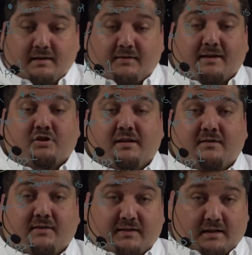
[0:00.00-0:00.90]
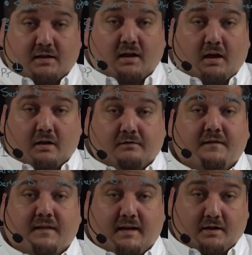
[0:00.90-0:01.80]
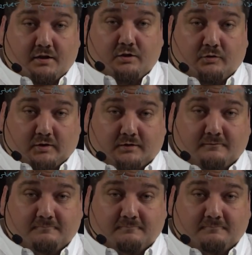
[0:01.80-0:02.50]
is actually in the seat of the end user.